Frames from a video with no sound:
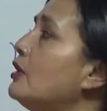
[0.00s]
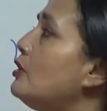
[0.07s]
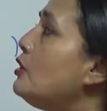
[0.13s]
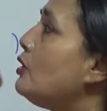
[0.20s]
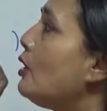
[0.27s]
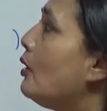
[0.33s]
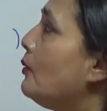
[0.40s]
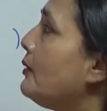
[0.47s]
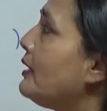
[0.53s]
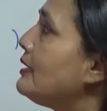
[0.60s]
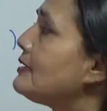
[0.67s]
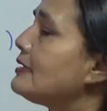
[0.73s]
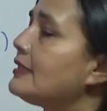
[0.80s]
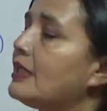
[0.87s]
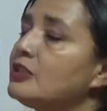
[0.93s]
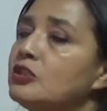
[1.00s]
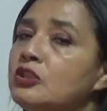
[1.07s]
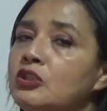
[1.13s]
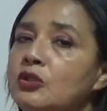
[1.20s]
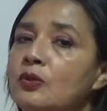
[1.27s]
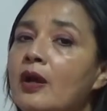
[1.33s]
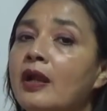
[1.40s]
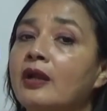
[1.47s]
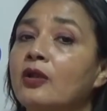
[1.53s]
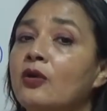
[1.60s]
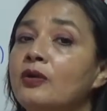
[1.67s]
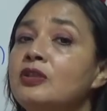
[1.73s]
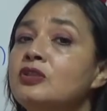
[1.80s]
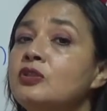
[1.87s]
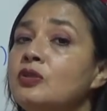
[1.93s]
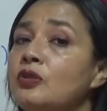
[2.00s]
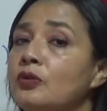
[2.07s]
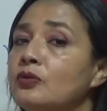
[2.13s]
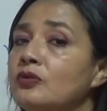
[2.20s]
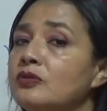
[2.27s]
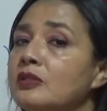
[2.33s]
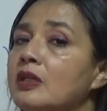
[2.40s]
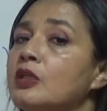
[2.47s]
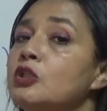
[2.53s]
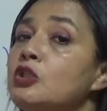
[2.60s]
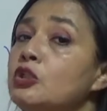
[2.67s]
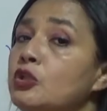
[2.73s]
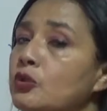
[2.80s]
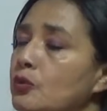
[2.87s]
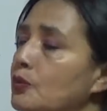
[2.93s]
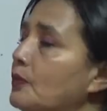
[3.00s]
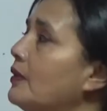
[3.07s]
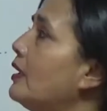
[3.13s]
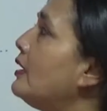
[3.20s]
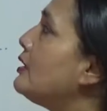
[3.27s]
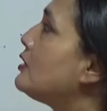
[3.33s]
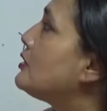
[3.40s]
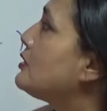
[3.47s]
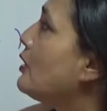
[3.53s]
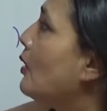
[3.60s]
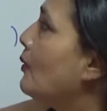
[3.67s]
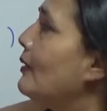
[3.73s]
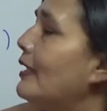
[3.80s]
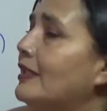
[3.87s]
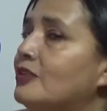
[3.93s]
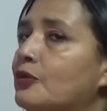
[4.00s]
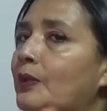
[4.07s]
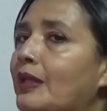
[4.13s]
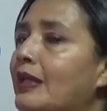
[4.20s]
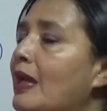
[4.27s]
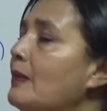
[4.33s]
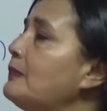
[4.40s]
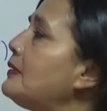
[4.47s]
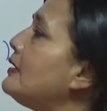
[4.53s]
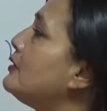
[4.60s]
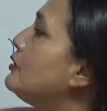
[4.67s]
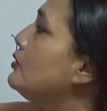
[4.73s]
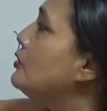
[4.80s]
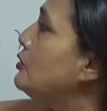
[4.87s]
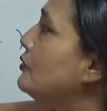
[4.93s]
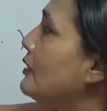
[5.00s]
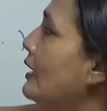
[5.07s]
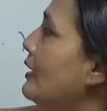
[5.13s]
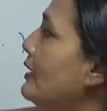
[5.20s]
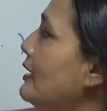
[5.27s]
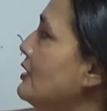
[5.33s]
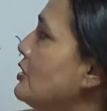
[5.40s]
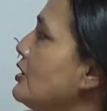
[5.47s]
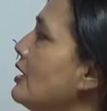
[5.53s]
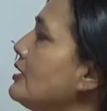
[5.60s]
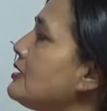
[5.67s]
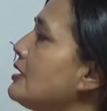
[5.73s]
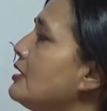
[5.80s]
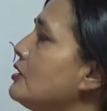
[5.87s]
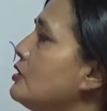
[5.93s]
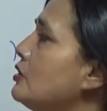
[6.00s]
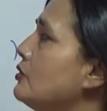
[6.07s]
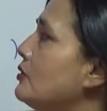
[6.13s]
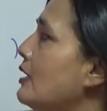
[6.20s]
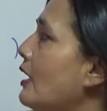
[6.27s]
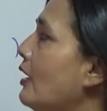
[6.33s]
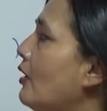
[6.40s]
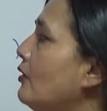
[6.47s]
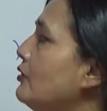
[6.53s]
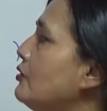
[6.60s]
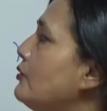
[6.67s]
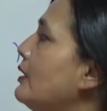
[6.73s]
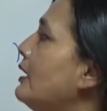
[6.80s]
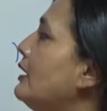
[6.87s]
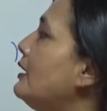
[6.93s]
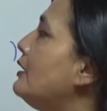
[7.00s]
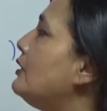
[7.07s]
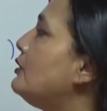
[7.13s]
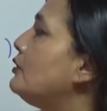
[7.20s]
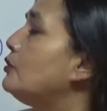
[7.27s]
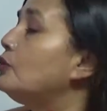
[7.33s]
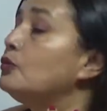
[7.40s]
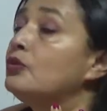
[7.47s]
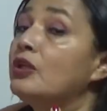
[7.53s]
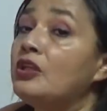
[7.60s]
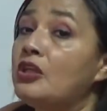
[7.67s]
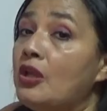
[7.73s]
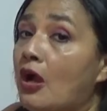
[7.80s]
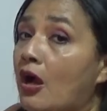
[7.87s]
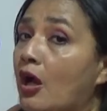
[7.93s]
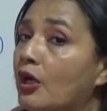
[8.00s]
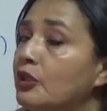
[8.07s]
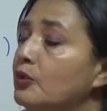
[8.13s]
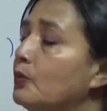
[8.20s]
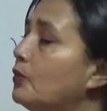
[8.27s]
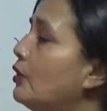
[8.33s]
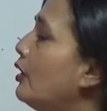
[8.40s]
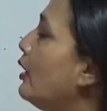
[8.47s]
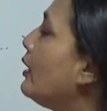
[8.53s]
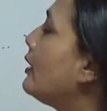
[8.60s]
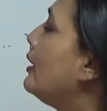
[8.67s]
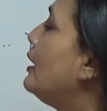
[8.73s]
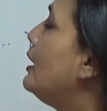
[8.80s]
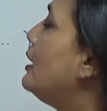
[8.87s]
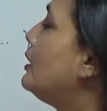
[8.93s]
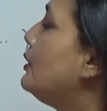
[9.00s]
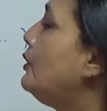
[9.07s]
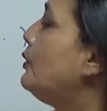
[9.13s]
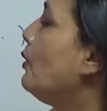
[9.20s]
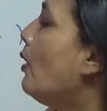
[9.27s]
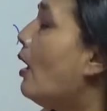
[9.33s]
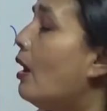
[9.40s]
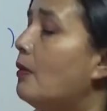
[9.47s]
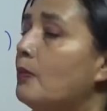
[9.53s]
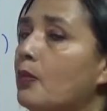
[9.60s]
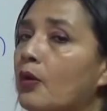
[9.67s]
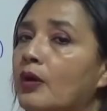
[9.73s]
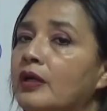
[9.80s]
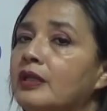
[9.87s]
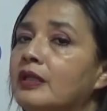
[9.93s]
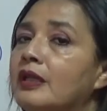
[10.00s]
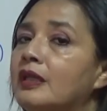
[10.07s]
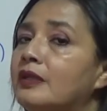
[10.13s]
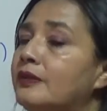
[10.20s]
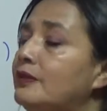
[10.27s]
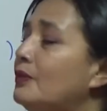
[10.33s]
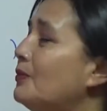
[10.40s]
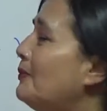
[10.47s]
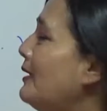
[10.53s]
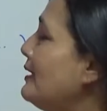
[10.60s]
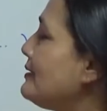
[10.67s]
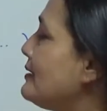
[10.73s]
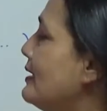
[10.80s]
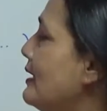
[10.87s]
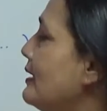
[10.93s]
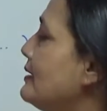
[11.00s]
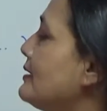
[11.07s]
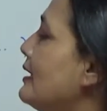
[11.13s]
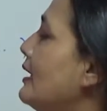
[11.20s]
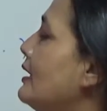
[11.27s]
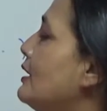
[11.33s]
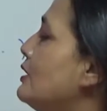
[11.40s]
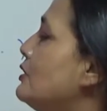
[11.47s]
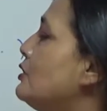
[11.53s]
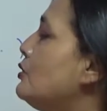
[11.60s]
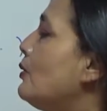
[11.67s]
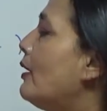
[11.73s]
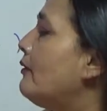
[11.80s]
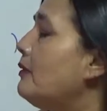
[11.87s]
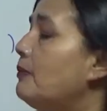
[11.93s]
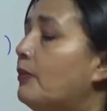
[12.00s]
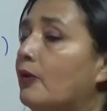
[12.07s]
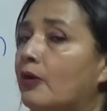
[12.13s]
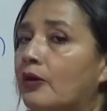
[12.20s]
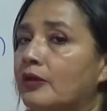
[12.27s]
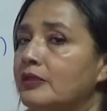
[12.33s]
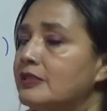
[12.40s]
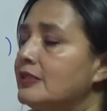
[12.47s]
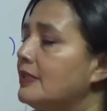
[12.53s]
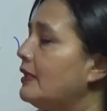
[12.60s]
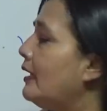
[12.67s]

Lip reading: notice that you are going to use do. So let's recap. Do the dishes, do the laundry, do the yard work, do homework, do business, do a report,